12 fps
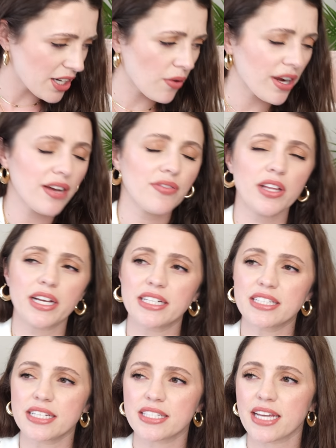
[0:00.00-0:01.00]
know I have a, like
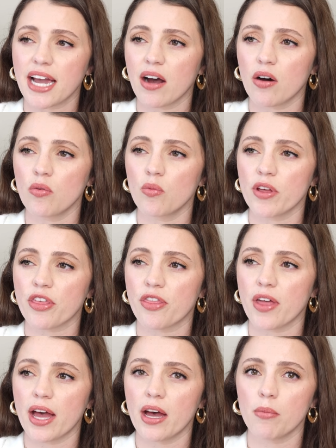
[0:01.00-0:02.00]
a discount with
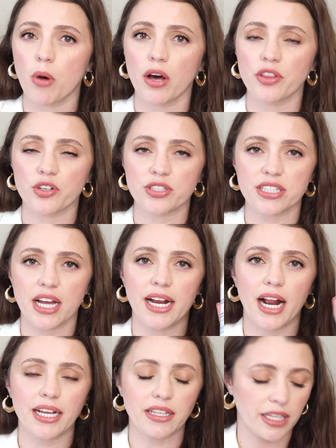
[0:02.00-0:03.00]
them on their site.
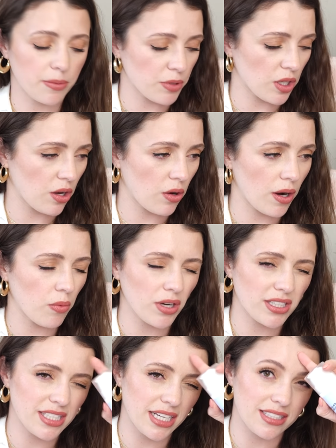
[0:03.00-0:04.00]
I can link below. I want
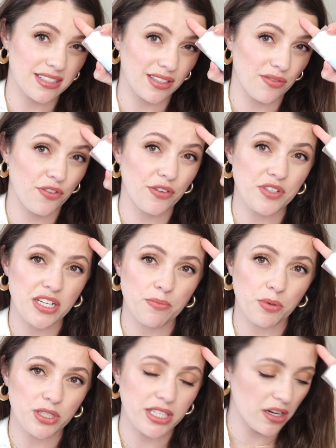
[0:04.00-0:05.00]
to say it's like fifteen
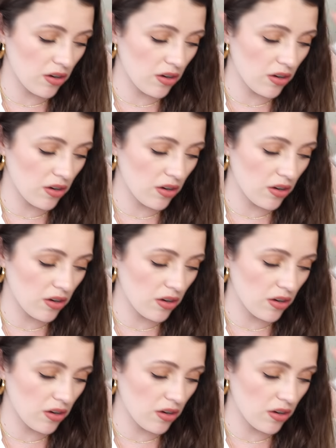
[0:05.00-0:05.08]
percent